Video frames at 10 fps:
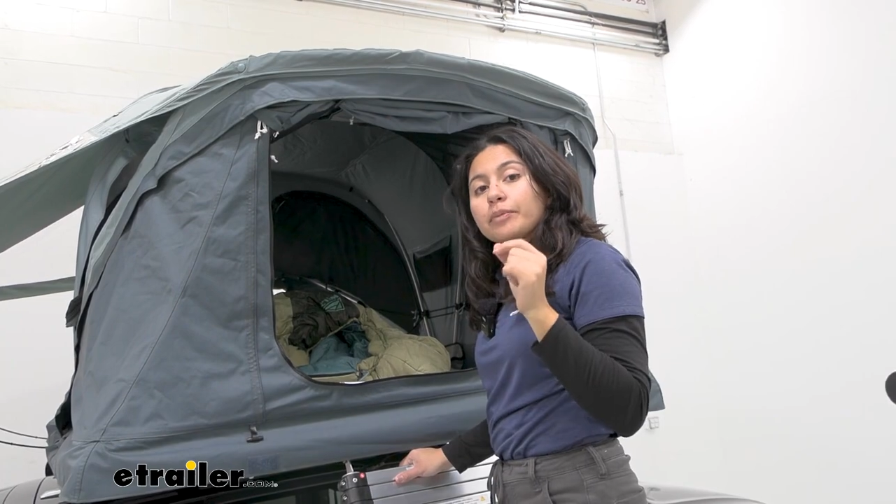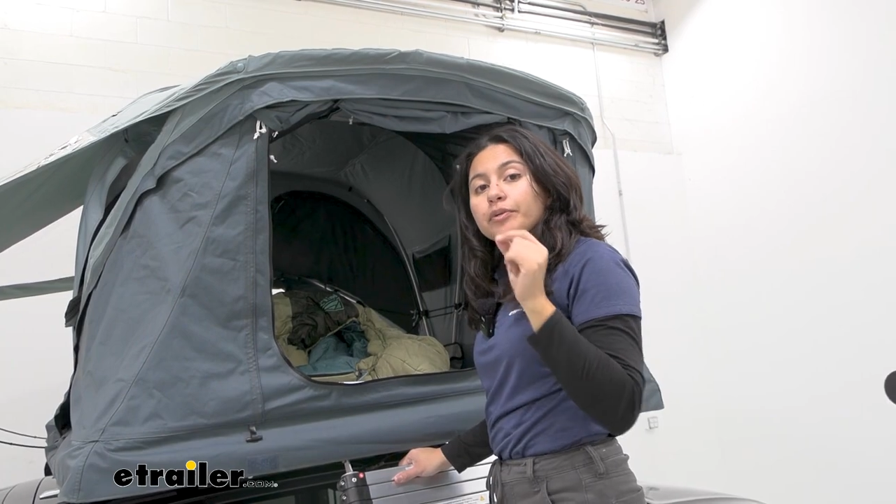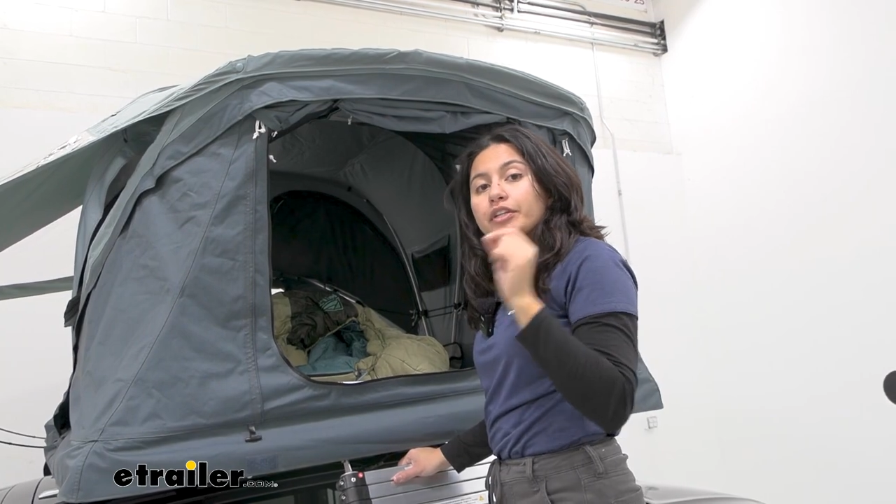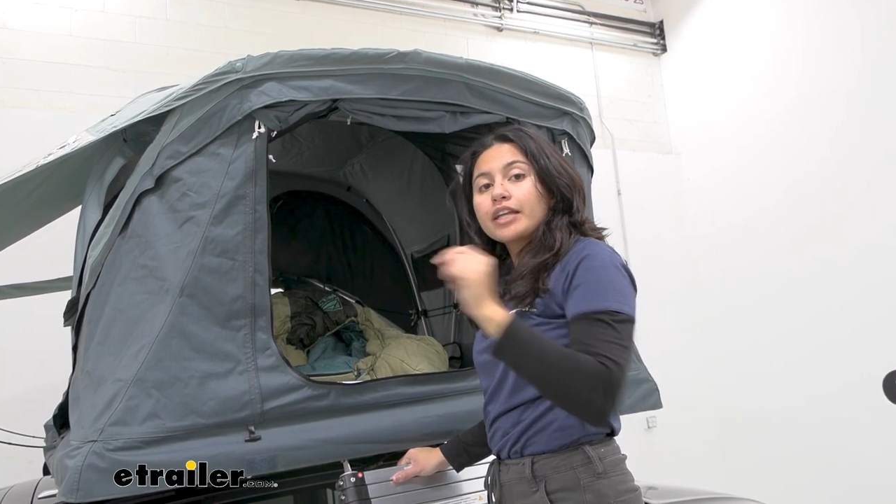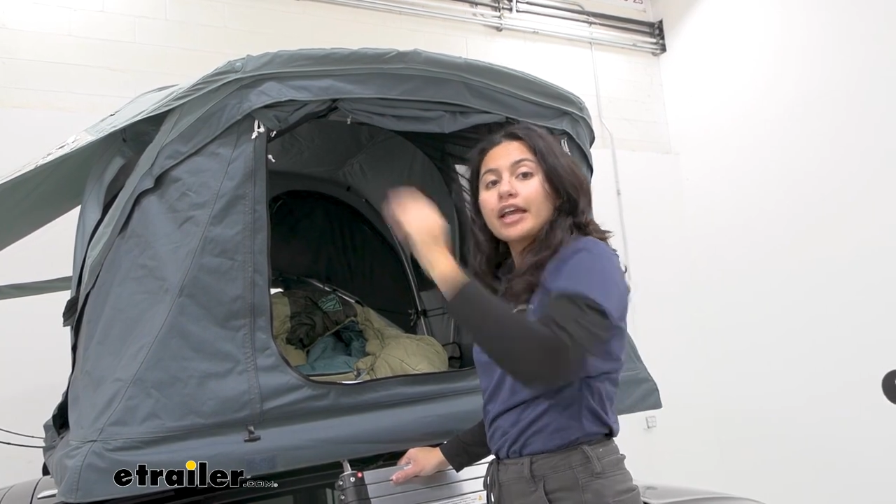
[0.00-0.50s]

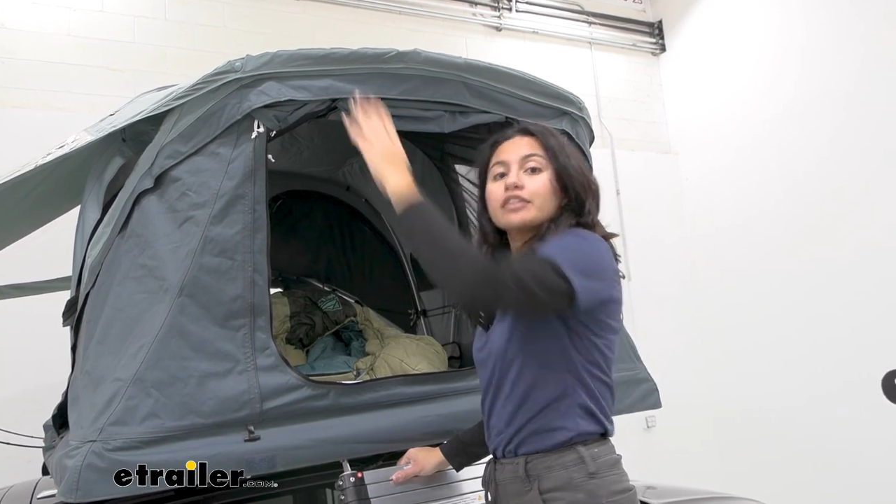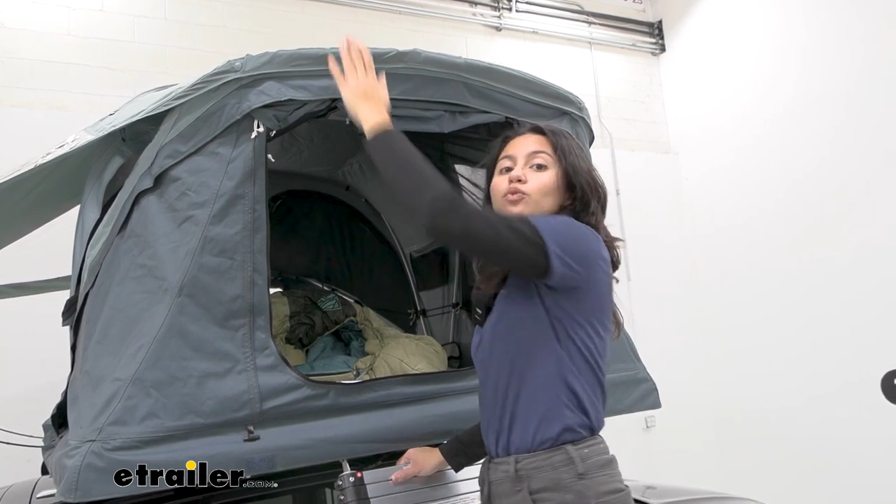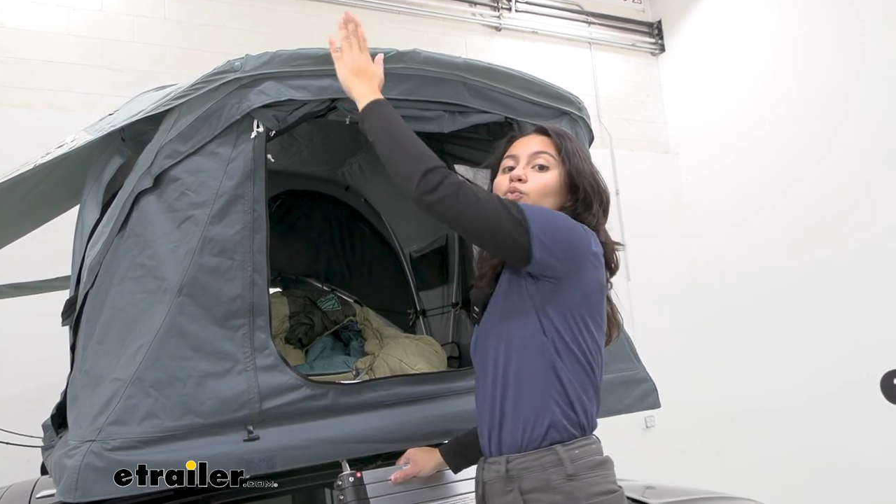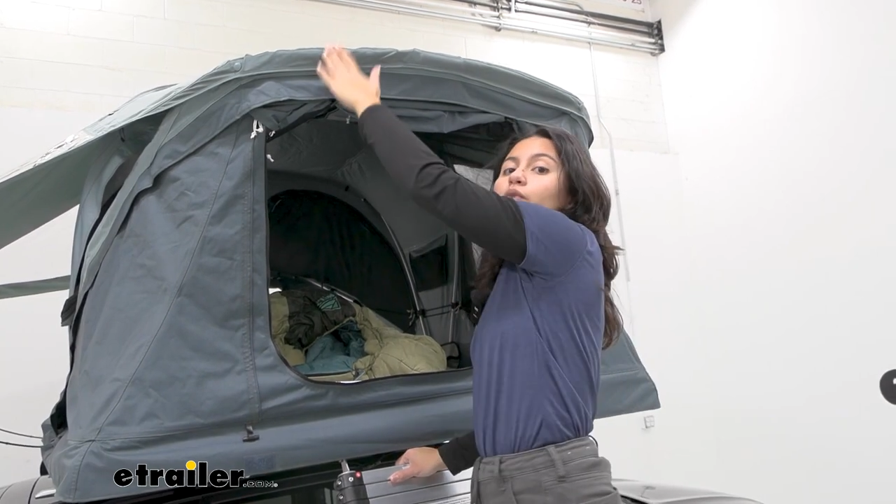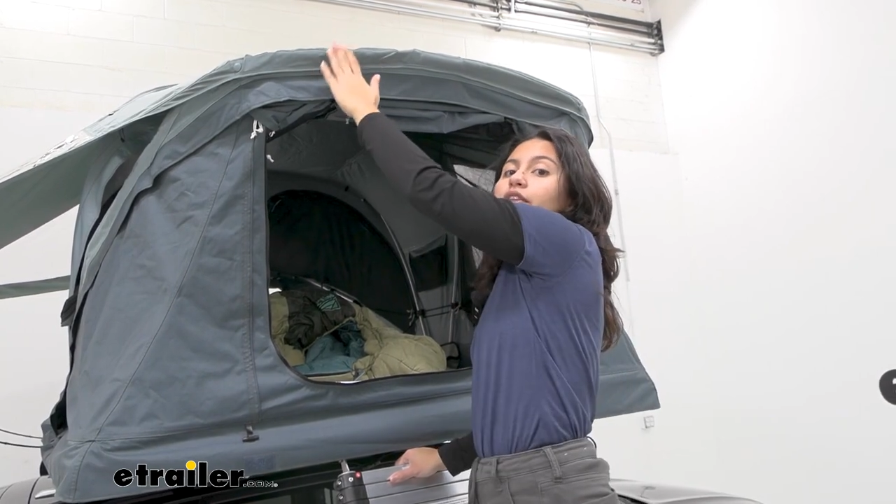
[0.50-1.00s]
up your
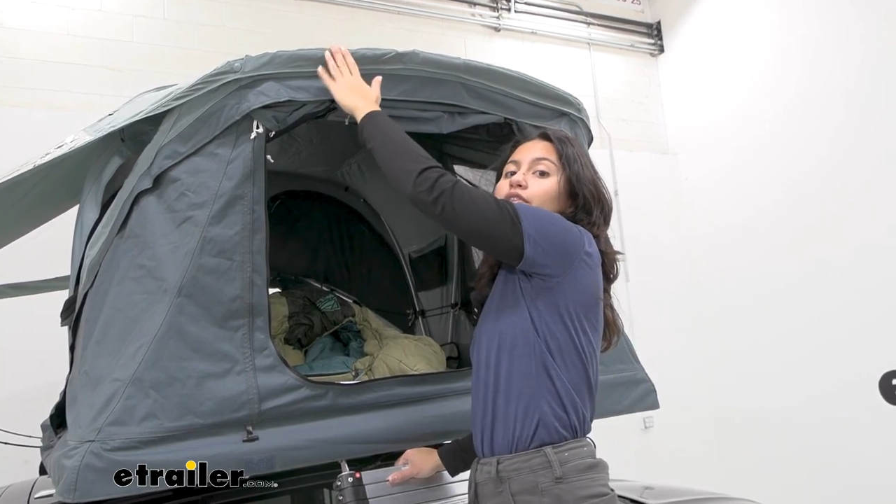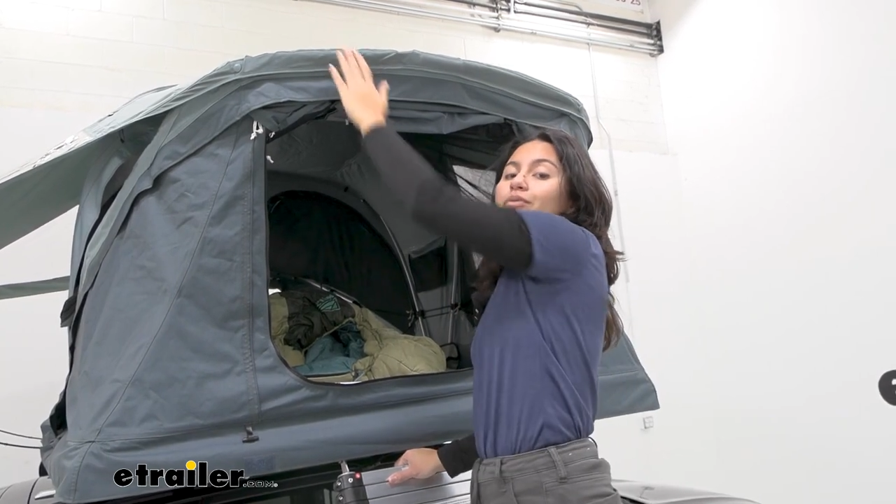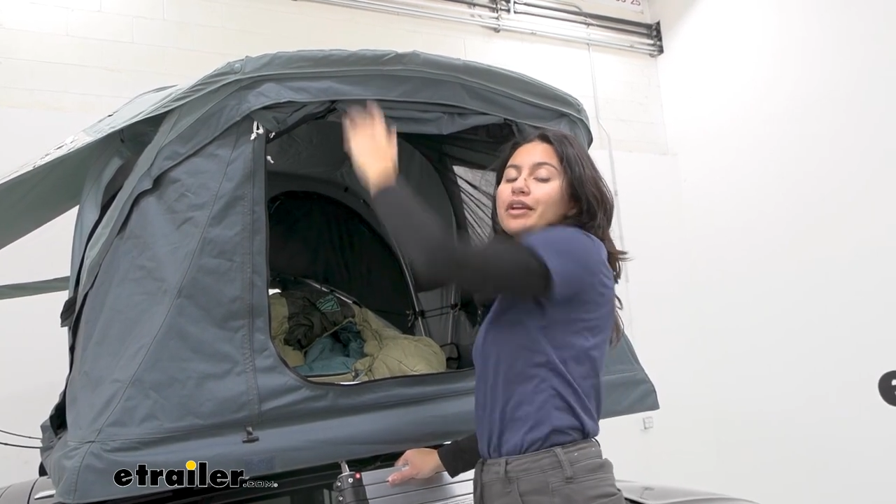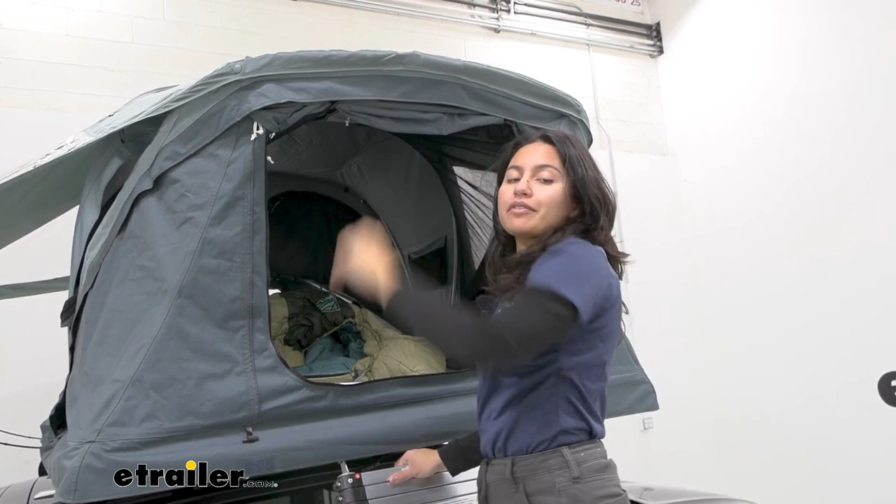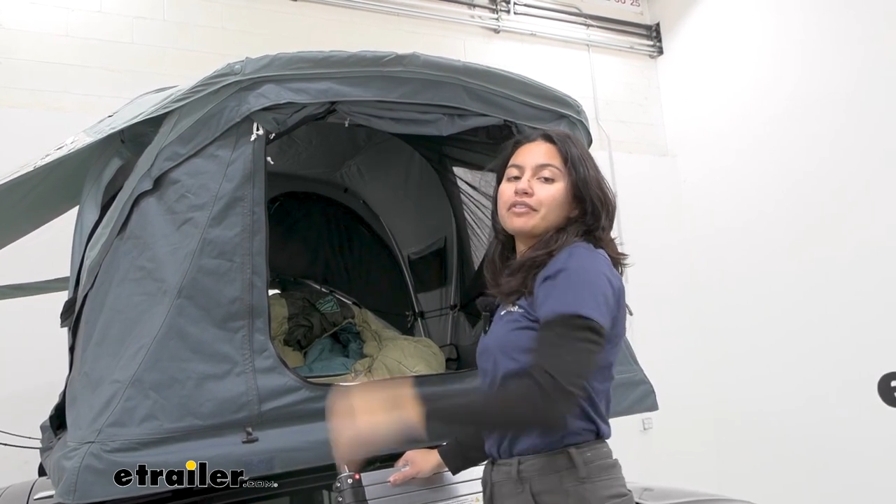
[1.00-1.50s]
tent with the
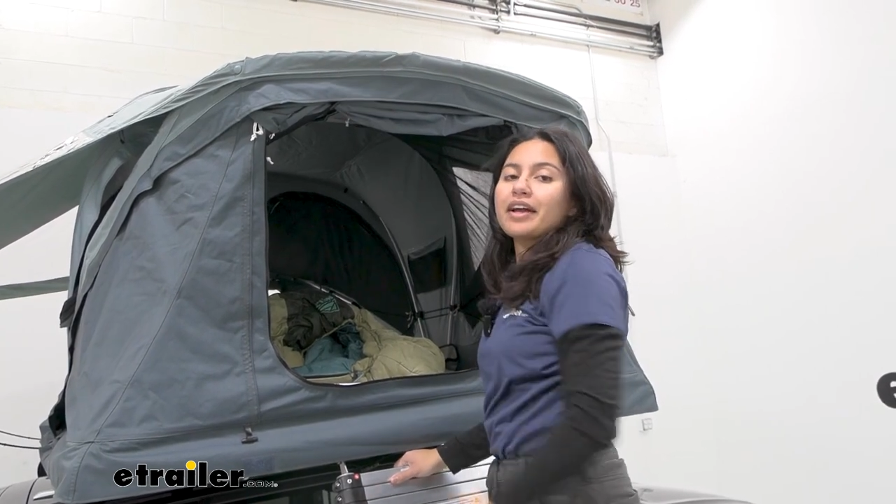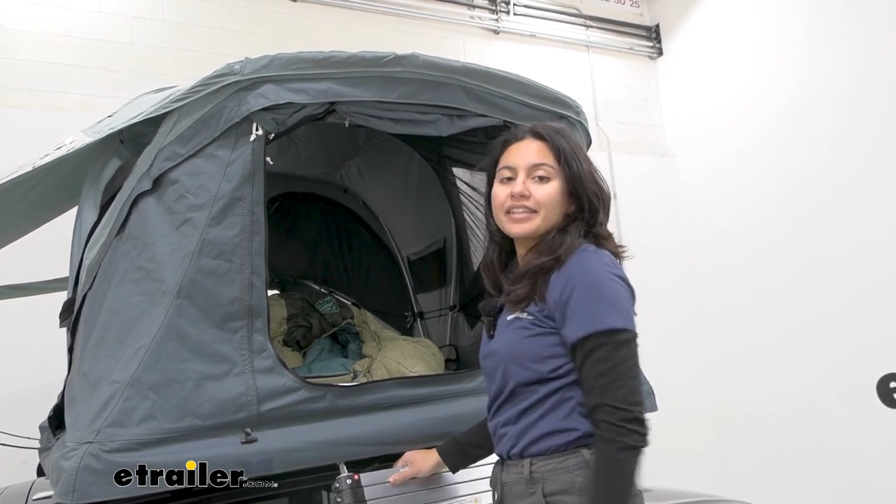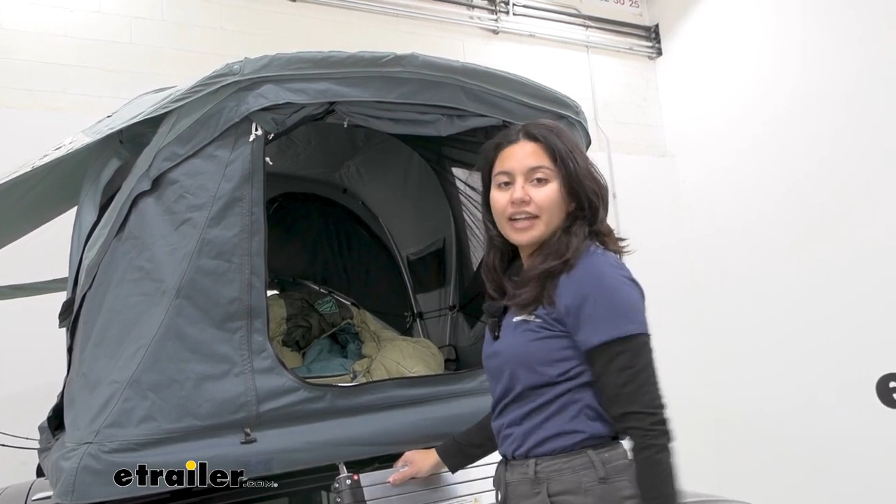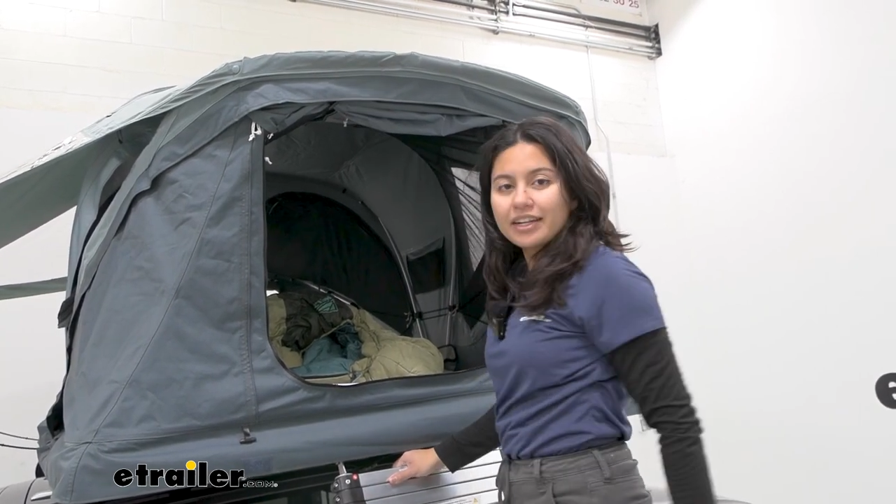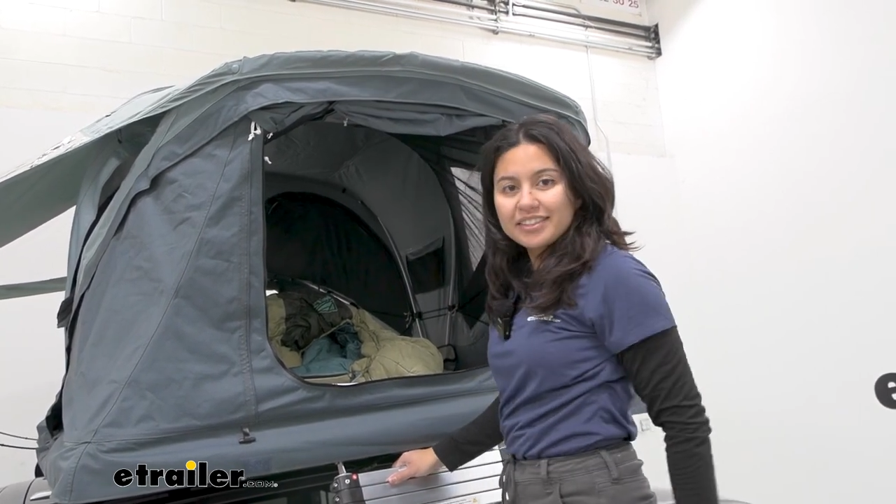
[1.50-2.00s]
rainfly
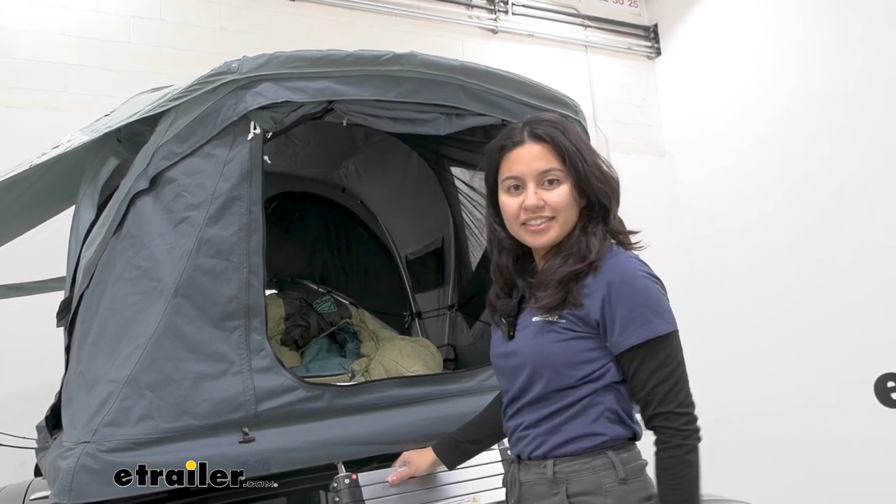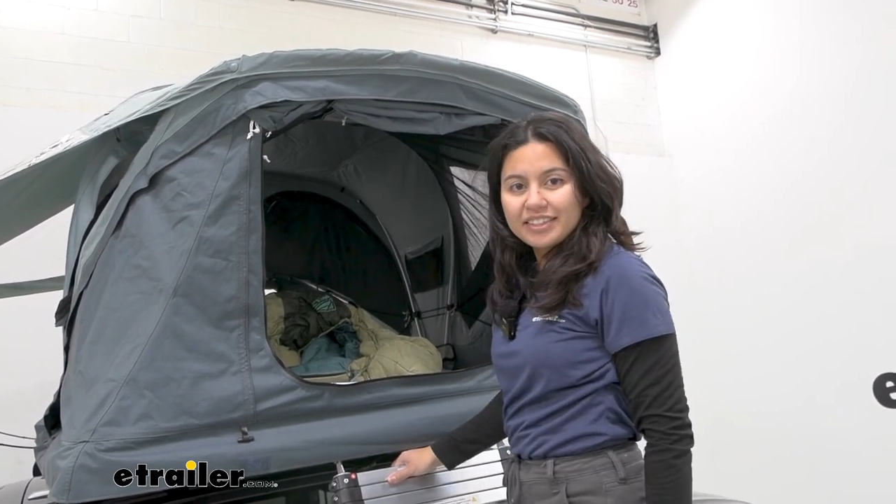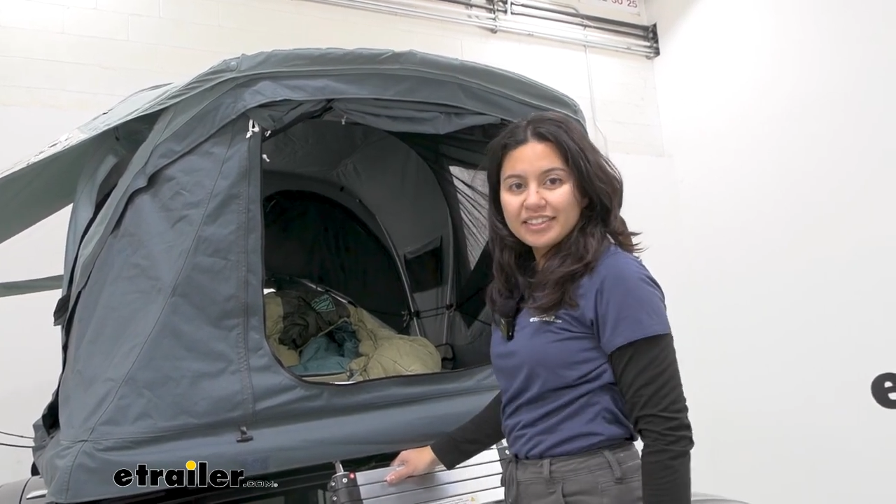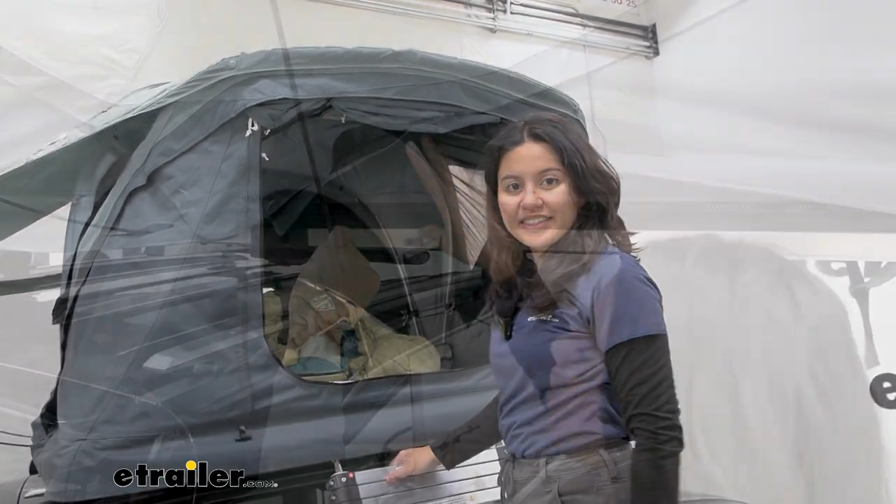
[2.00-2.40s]
attached.